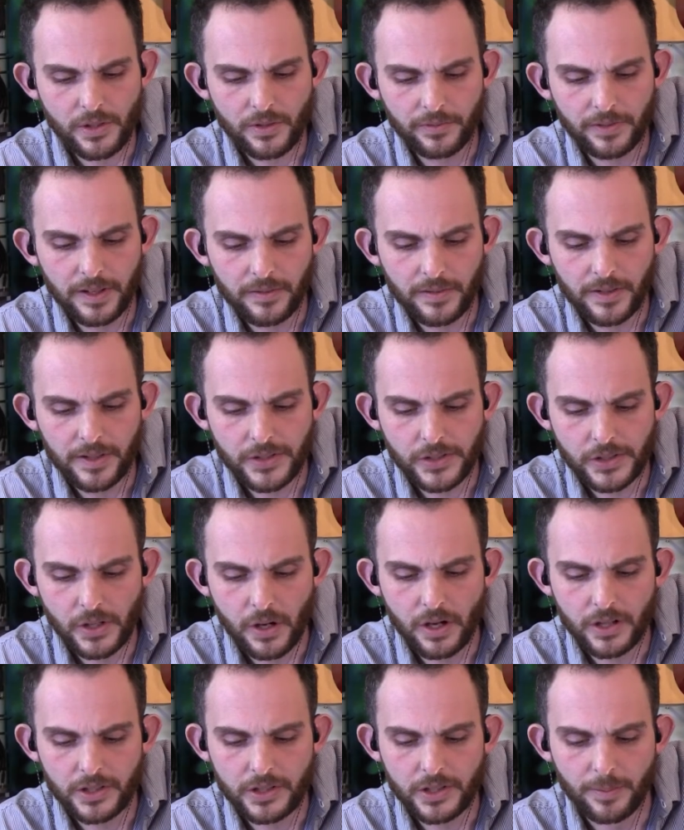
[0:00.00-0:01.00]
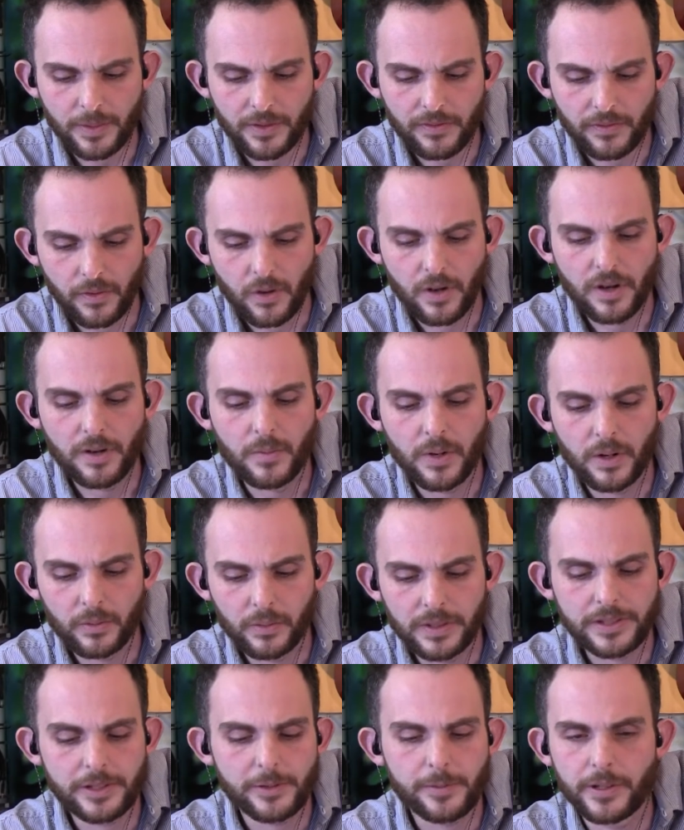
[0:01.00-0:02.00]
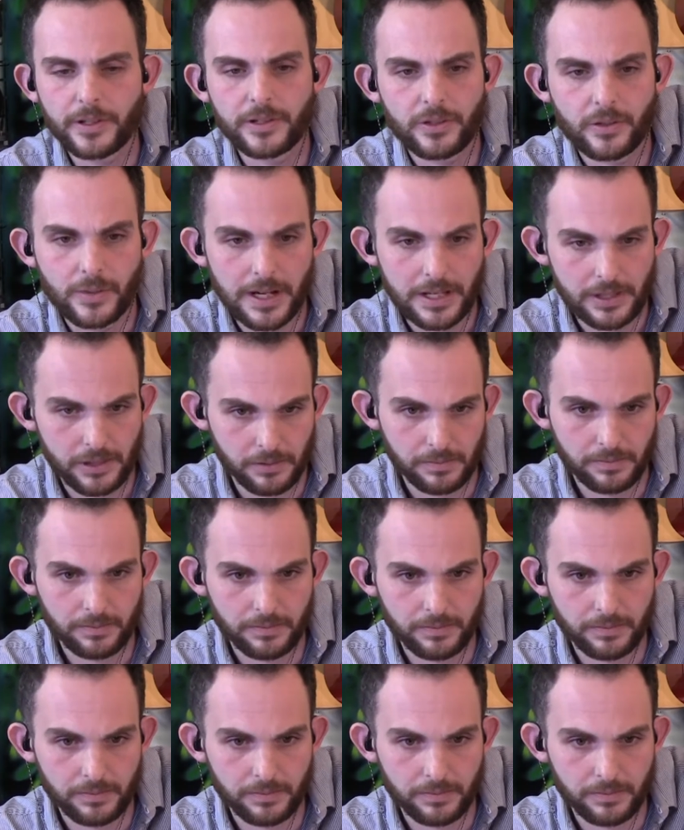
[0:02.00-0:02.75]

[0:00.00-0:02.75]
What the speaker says: your favorite song to perform with Spirit of the West?